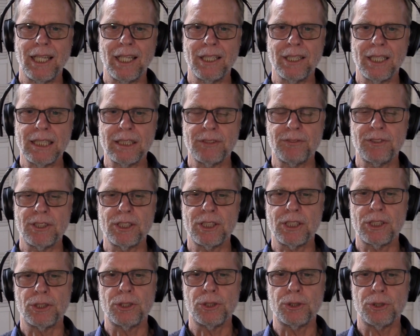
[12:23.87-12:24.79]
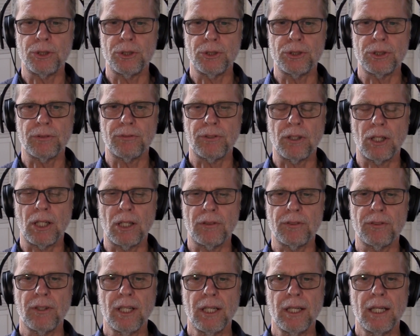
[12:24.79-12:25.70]
in these vicissitudes of
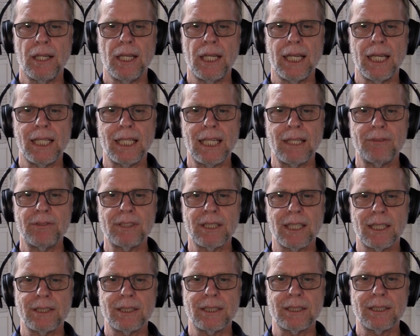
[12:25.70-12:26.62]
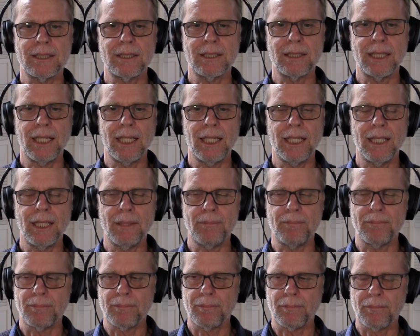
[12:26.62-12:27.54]
life. It gives us
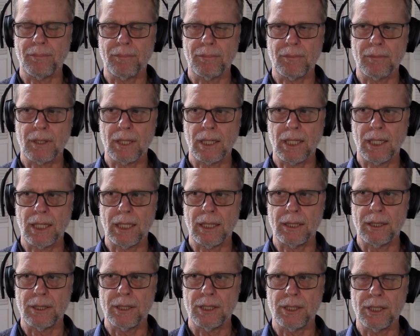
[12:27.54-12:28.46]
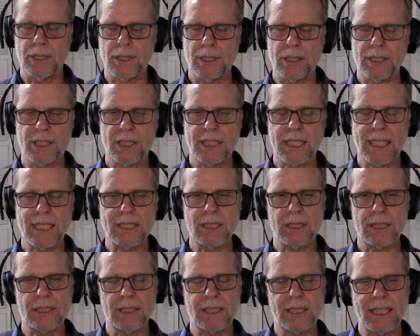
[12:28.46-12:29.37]
the
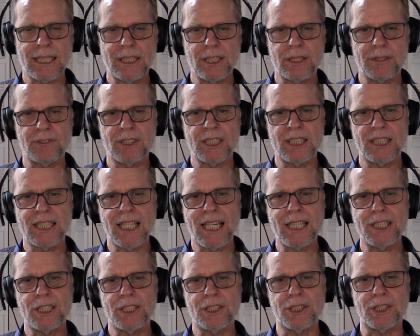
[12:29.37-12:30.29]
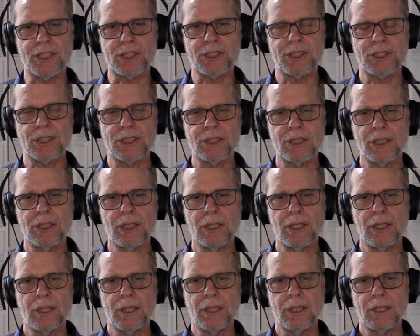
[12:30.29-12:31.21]
sense of centeredness
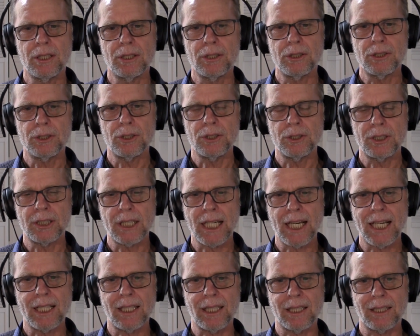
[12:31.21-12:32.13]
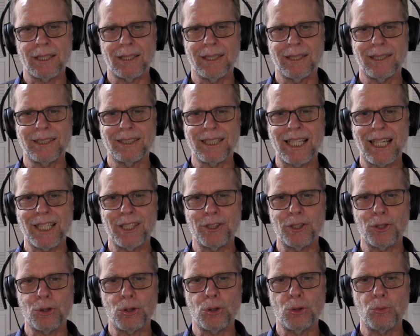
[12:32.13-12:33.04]
to take
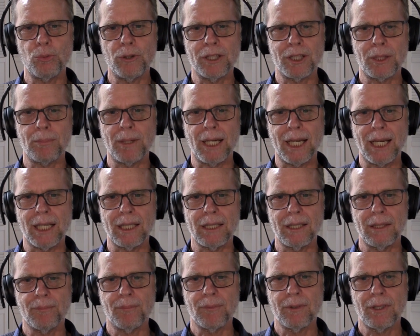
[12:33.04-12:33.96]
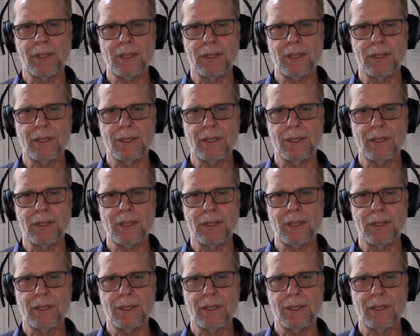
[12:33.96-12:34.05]
the good with the bad,